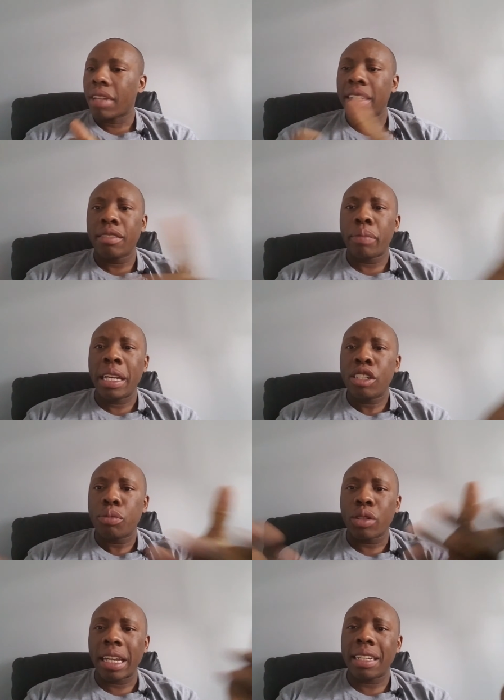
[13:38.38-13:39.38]

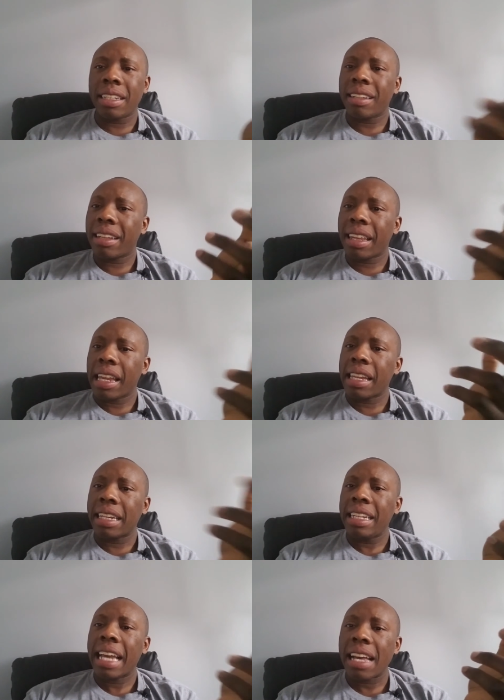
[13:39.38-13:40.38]
unimpeachable that uh,
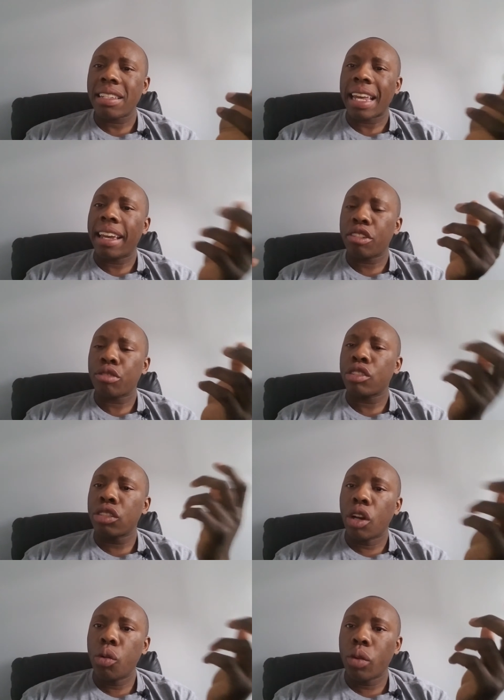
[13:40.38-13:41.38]
that he has to answer to
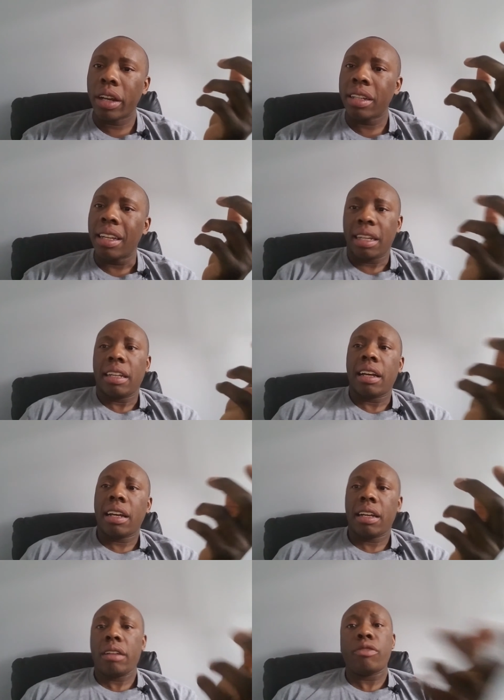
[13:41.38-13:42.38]
no one
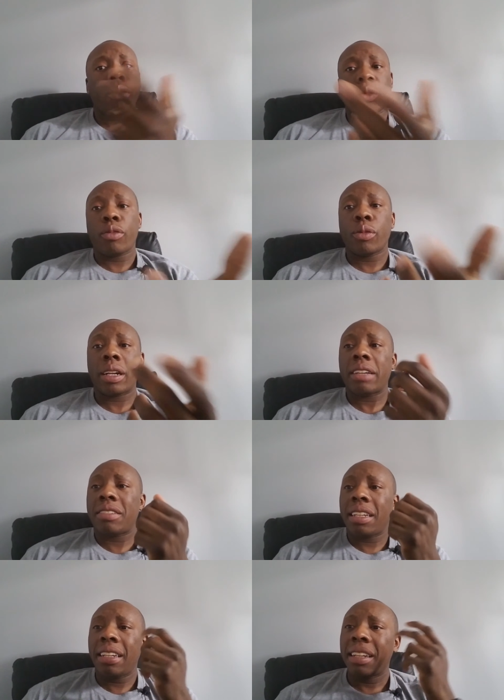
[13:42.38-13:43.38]
uh, from from what I've
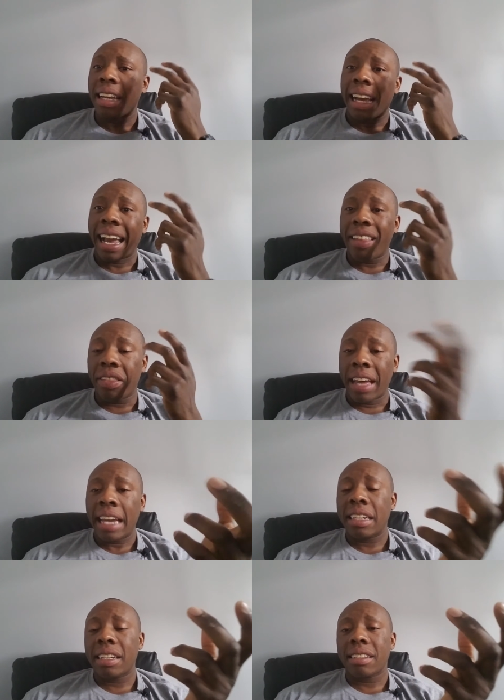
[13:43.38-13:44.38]
seen and
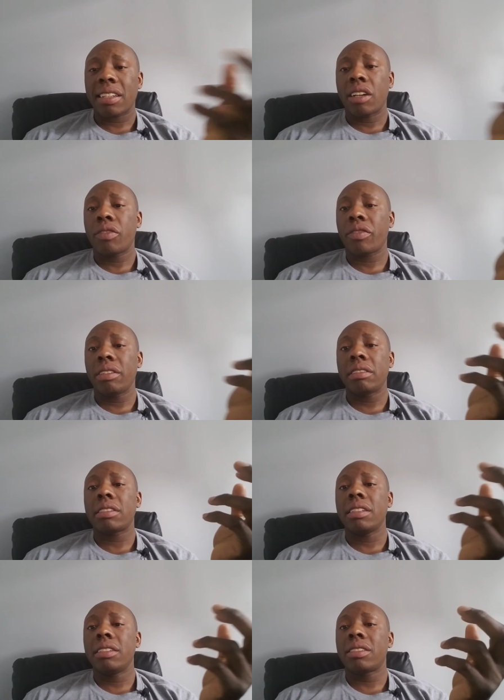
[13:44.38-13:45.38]
that in itself
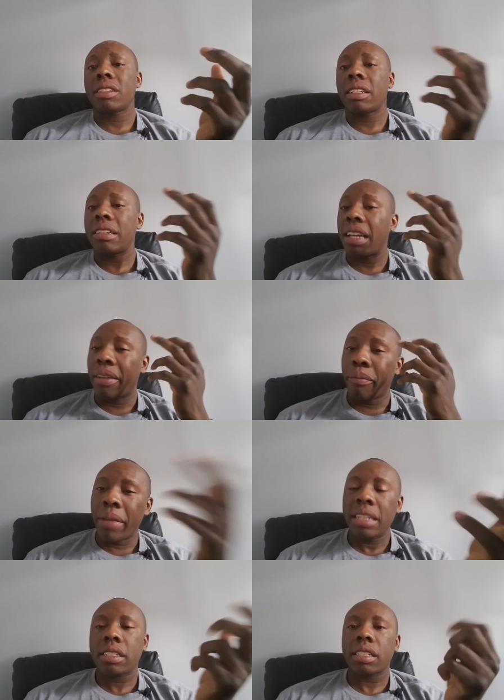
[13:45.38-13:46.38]
is is
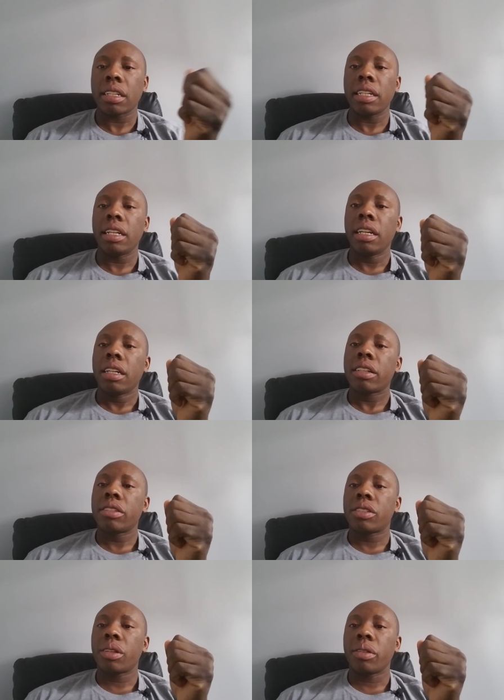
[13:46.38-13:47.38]
immensely
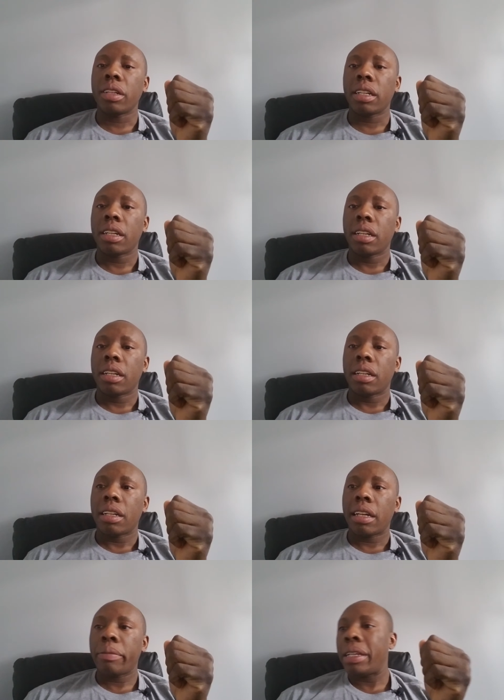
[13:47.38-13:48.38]
concerning.
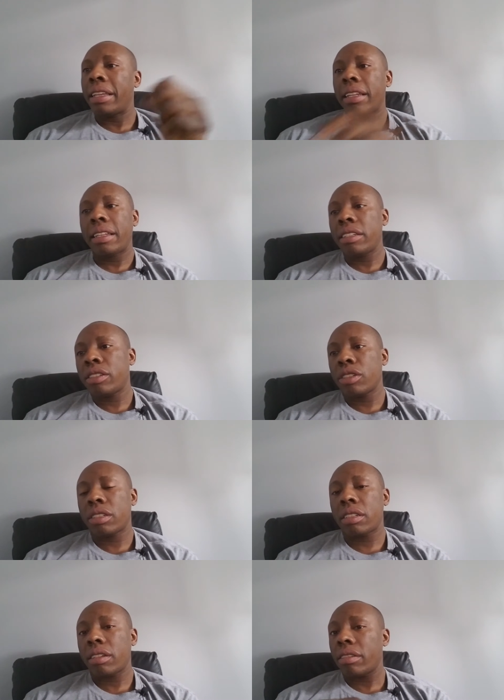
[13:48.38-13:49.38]
I mean, this
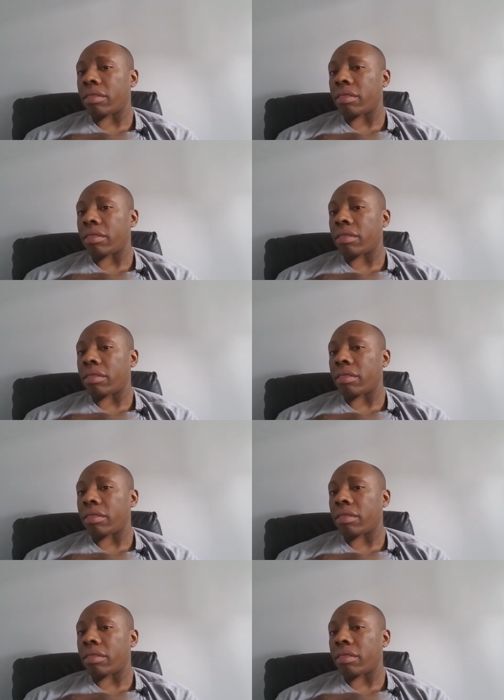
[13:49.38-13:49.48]
just,